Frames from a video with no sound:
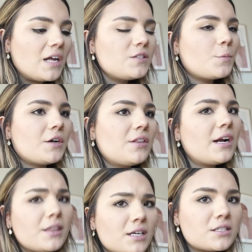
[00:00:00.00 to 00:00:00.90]
Is it weird that
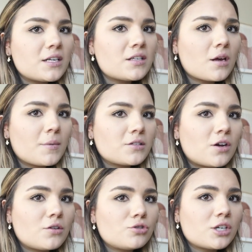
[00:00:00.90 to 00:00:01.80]
I think it tastes like a
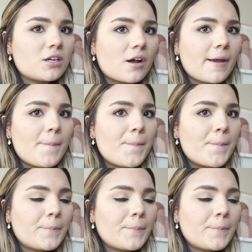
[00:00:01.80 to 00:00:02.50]
McDonald's chicken nugget?